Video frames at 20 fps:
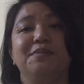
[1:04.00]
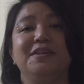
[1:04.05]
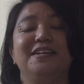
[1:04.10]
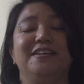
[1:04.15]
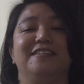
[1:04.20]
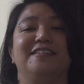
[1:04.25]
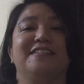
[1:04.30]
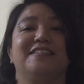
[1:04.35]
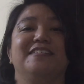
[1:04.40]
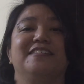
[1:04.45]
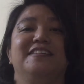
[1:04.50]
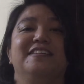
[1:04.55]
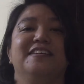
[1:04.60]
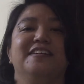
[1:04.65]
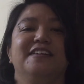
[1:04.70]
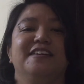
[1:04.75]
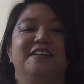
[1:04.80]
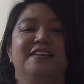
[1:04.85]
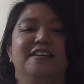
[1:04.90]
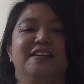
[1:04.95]
pick.
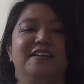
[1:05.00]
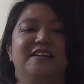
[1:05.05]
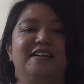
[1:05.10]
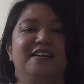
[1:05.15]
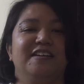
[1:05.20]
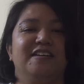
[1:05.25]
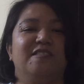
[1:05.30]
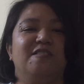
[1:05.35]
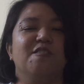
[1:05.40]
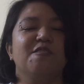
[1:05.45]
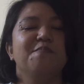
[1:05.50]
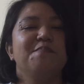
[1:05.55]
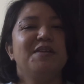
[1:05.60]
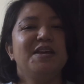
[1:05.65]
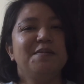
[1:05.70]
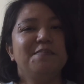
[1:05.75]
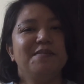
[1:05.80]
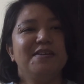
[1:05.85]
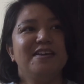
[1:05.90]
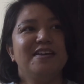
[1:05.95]
Or
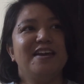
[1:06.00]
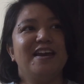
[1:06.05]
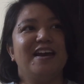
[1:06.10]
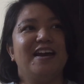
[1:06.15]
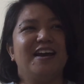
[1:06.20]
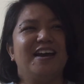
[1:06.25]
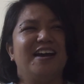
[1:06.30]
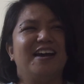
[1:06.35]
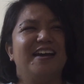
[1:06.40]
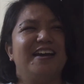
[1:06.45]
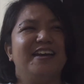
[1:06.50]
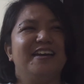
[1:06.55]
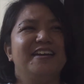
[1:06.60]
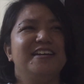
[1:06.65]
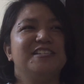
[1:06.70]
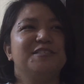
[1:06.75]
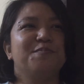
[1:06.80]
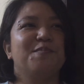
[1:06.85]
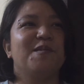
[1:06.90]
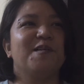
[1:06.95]
maybe
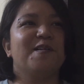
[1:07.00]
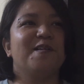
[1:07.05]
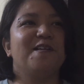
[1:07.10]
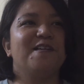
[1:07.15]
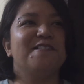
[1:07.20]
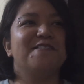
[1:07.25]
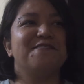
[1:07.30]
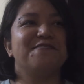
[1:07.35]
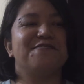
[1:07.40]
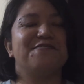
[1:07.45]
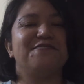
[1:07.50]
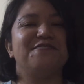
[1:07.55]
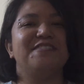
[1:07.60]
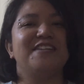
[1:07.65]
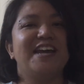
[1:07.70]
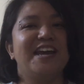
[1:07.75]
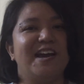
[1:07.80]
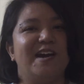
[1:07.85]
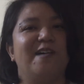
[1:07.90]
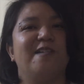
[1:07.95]
it's more of
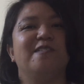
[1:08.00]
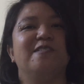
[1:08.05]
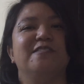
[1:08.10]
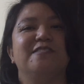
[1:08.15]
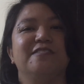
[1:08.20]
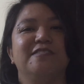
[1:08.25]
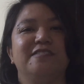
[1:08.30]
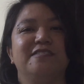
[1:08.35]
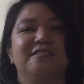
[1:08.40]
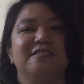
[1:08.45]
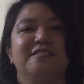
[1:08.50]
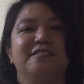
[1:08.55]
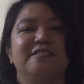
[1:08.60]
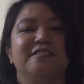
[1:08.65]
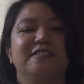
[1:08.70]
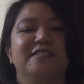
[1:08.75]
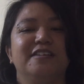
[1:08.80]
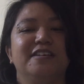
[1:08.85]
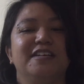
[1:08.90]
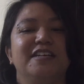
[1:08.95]
now,
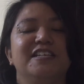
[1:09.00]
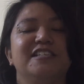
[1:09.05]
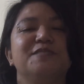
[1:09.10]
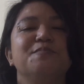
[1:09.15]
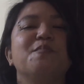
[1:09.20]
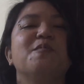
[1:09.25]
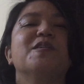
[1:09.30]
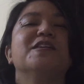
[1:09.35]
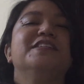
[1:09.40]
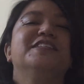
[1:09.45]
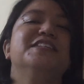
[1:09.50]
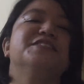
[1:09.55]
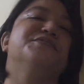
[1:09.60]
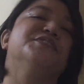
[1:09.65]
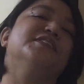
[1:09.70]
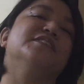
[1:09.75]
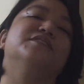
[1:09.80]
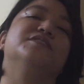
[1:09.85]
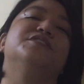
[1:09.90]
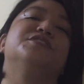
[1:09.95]
it's more
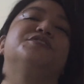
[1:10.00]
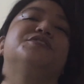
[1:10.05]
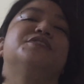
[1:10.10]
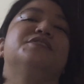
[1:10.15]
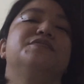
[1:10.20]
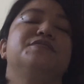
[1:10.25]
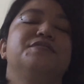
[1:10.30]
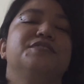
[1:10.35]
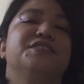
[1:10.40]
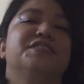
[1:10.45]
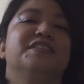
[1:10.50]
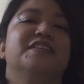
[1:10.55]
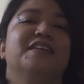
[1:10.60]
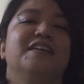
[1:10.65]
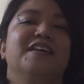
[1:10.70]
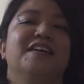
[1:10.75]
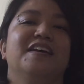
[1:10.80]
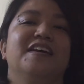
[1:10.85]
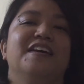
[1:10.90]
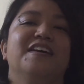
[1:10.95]
difficult to choose
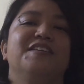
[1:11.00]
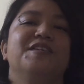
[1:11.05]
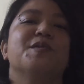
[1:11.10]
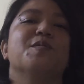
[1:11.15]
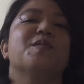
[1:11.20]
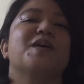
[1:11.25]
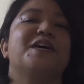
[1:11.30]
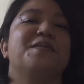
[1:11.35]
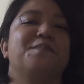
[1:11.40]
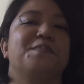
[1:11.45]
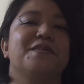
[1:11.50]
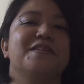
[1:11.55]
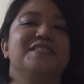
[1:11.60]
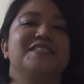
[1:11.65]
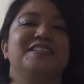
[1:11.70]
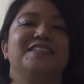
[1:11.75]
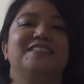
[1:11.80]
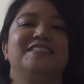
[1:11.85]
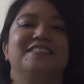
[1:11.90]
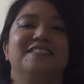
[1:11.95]
the right
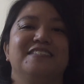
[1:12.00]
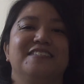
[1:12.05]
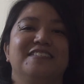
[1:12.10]
person.